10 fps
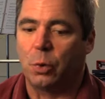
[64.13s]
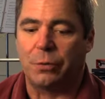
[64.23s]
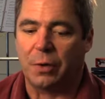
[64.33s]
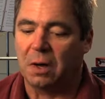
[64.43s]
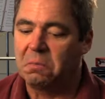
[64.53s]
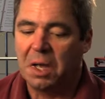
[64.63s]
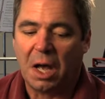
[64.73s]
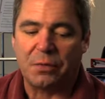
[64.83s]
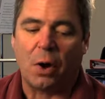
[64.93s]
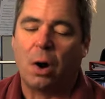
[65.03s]
With a
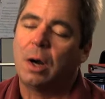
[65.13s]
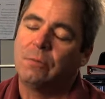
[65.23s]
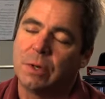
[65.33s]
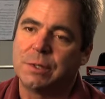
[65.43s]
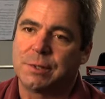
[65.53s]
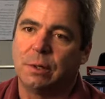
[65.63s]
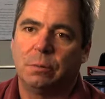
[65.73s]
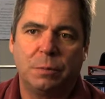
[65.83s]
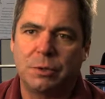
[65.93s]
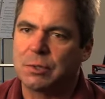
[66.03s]
at the heart of it is a
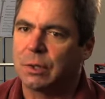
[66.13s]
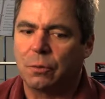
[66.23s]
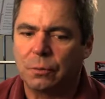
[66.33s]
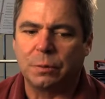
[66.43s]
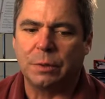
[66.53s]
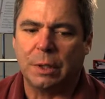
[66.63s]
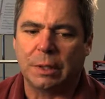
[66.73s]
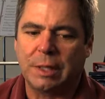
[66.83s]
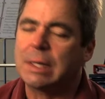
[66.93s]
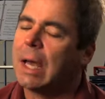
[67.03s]
just a, a
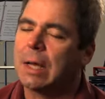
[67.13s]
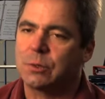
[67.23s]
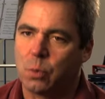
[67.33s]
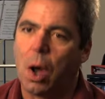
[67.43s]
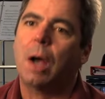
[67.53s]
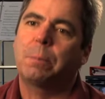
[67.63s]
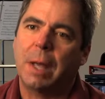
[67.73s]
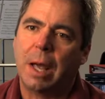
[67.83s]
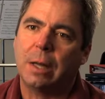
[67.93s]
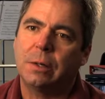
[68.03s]
kick-ass rock
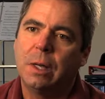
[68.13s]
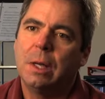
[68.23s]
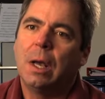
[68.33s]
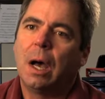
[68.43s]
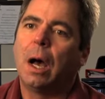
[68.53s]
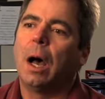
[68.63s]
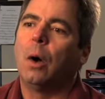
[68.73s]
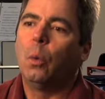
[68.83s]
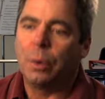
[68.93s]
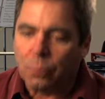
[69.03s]
band uh,
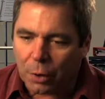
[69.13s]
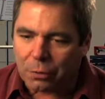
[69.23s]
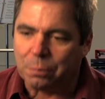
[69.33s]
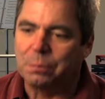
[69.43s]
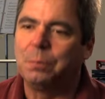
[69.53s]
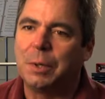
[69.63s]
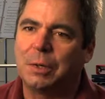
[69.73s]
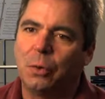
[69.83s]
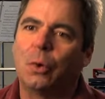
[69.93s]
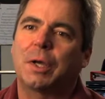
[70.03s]
with, with big
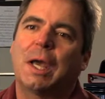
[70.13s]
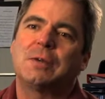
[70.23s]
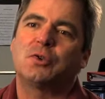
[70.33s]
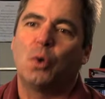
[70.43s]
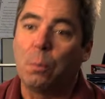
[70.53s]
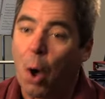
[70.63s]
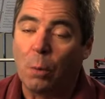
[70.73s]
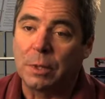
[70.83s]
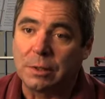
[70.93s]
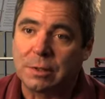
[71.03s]
orchestral
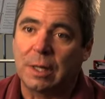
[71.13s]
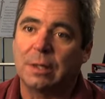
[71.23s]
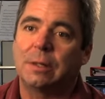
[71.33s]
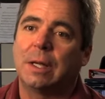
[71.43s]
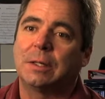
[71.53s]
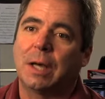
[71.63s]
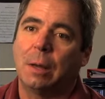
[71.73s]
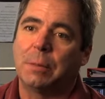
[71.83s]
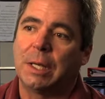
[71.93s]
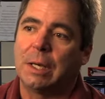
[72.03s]
moments that that
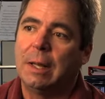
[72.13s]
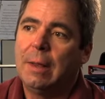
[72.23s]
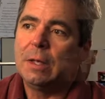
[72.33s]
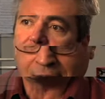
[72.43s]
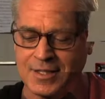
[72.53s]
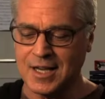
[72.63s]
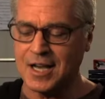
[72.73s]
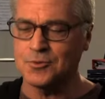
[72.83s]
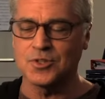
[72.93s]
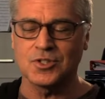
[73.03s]
come in. These
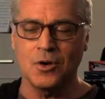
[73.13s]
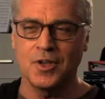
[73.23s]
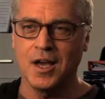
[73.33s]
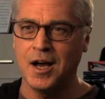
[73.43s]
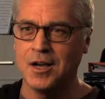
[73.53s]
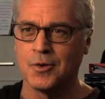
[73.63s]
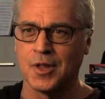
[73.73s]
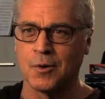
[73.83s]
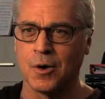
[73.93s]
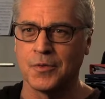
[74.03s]
guys were so young when
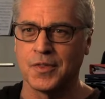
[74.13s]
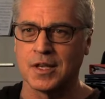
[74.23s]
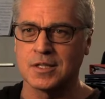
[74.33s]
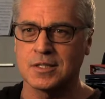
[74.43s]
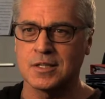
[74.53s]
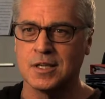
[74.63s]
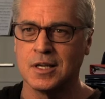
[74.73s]
they wrote this,